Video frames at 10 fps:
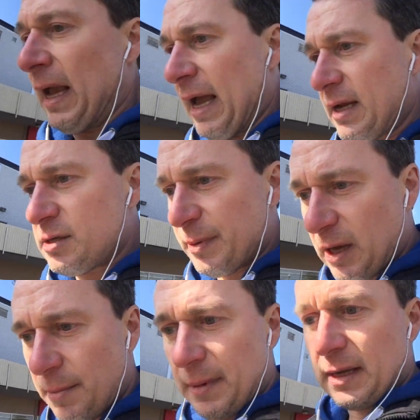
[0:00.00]
and it's
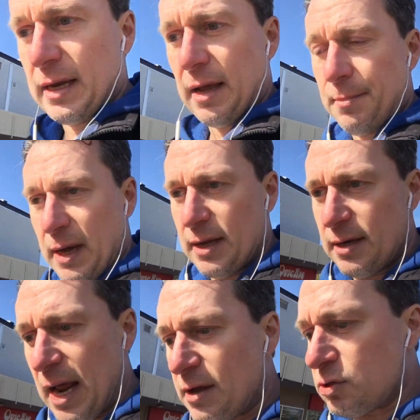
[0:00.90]
become my my
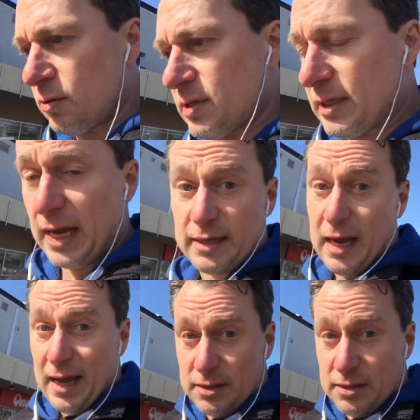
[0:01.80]
natural state.